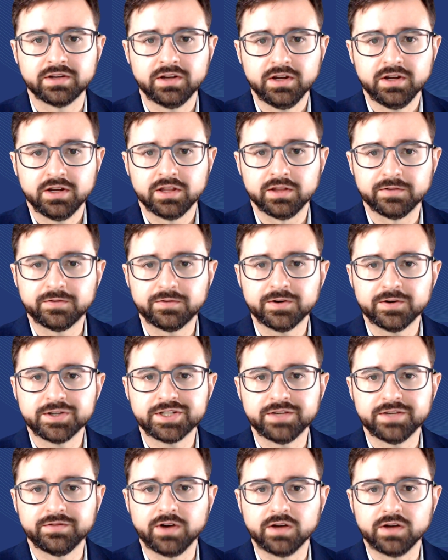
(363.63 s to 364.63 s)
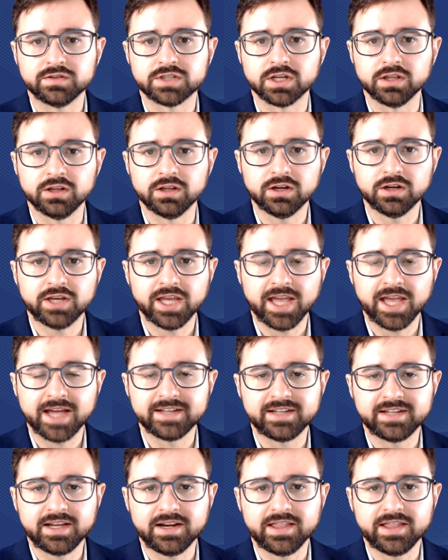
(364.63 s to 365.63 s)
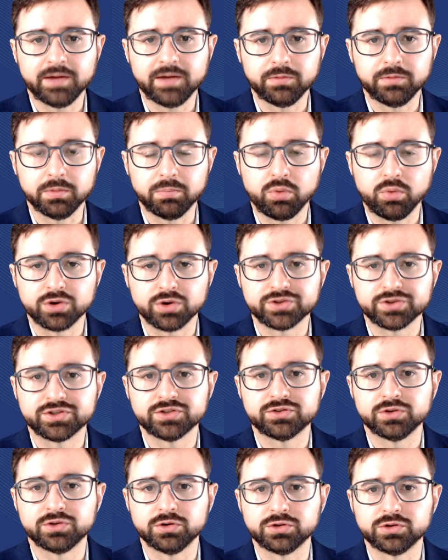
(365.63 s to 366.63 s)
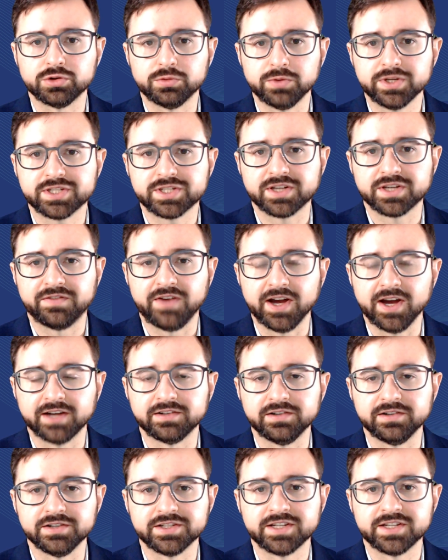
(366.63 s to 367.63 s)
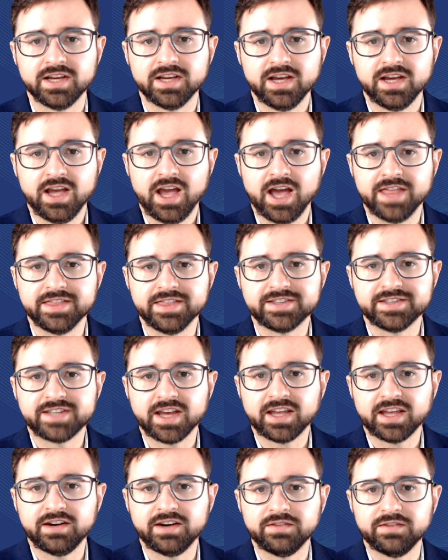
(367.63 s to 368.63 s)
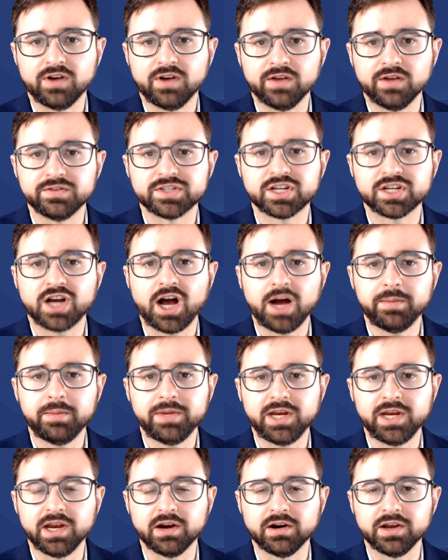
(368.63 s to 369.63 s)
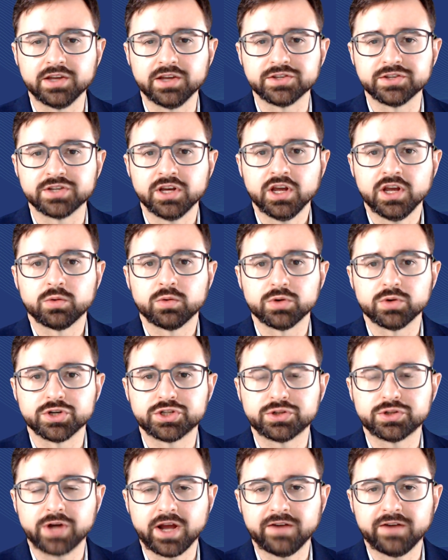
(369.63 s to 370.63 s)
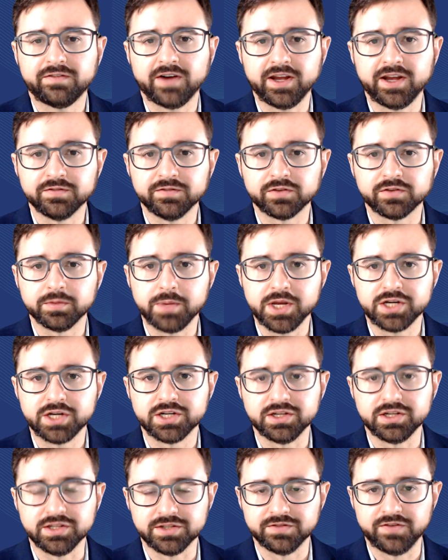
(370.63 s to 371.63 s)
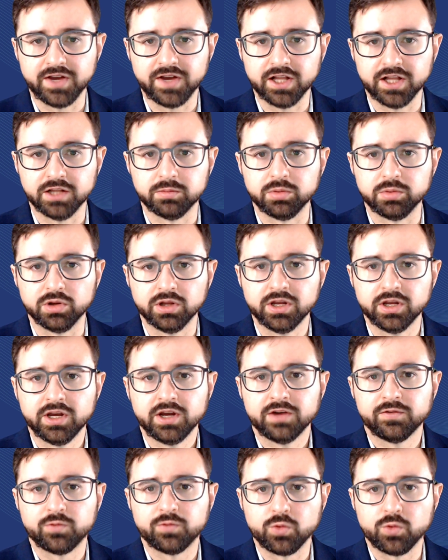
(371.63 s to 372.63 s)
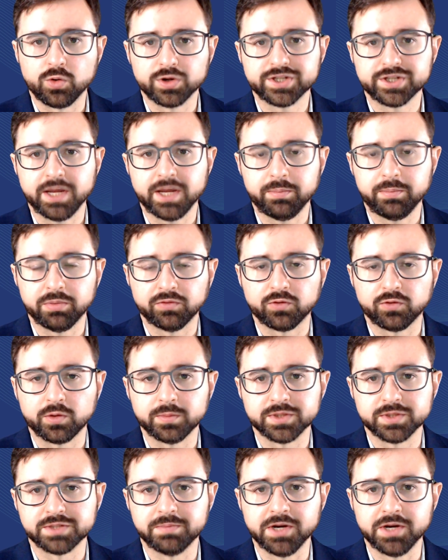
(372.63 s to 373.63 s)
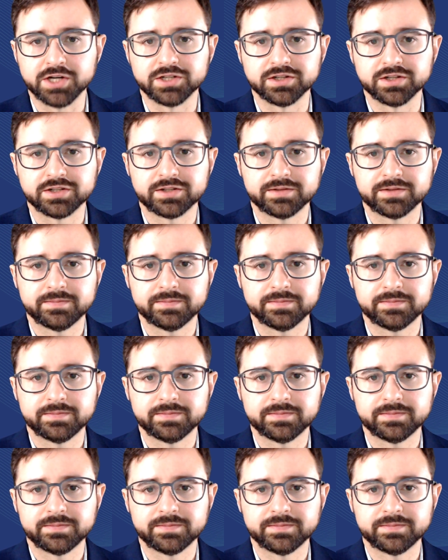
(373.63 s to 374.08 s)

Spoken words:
The first involves looking at data that reports social risk factors, and the second involves common areas where stratified information is available for, say, performance measures.